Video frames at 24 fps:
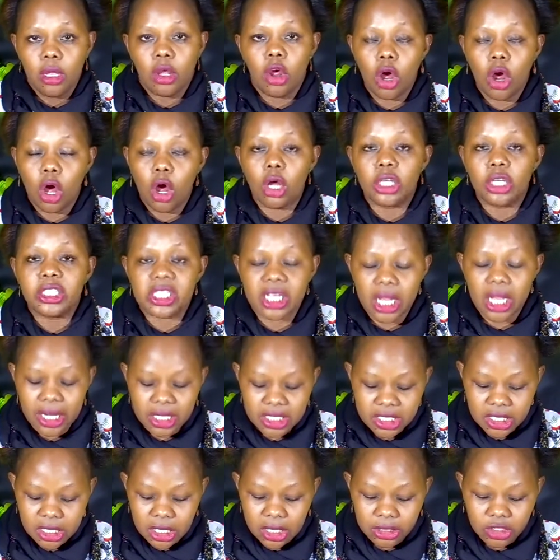God
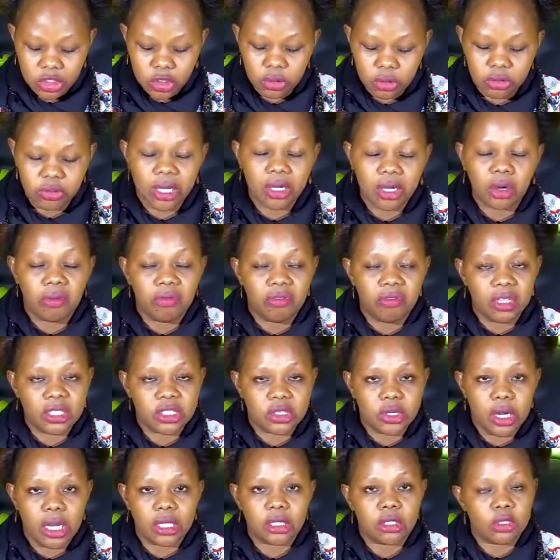tells the children of
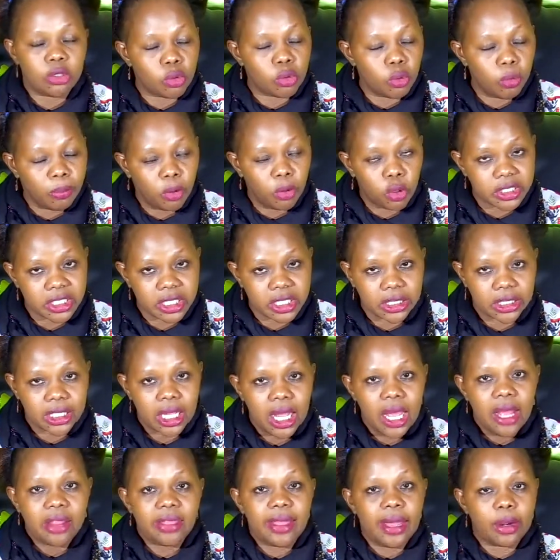Israel through Moses
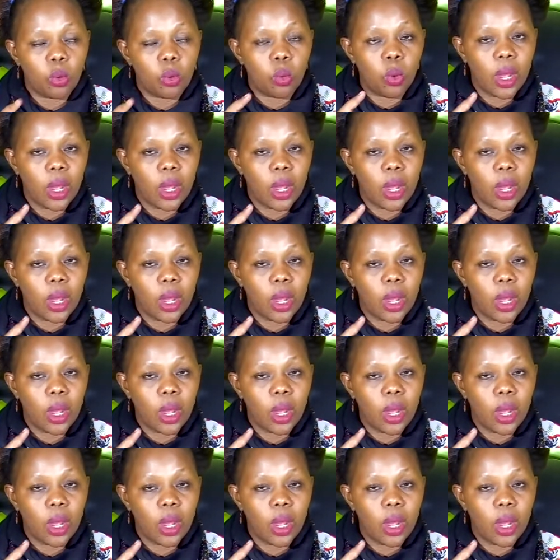that